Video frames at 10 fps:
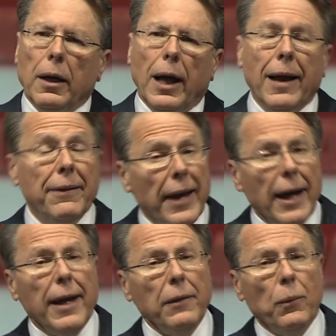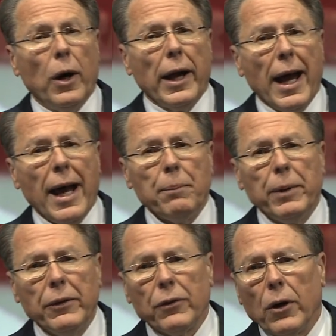And then what
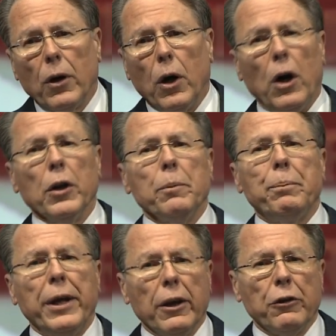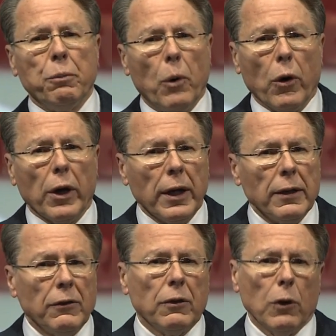happens? All the Piers
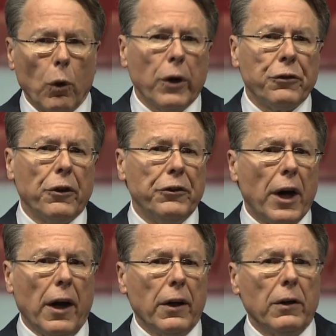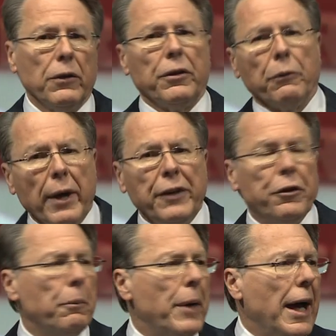Morgans, Lawrence O'Donnells, and
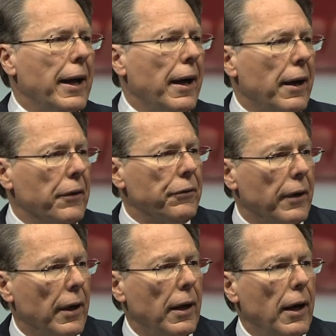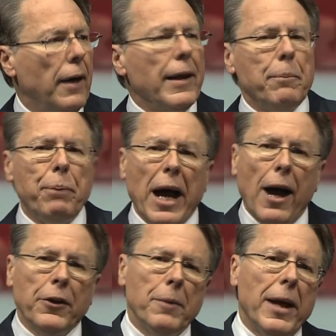Rachel Maddows, they
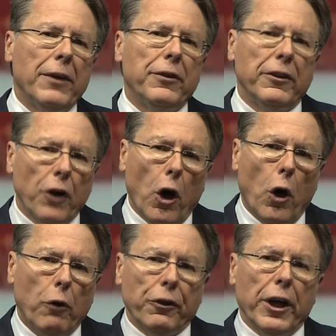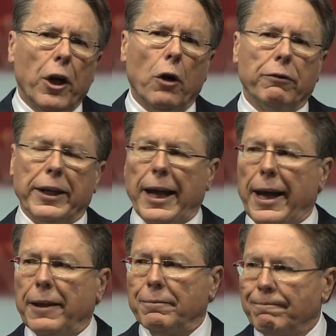pound the message over and over again.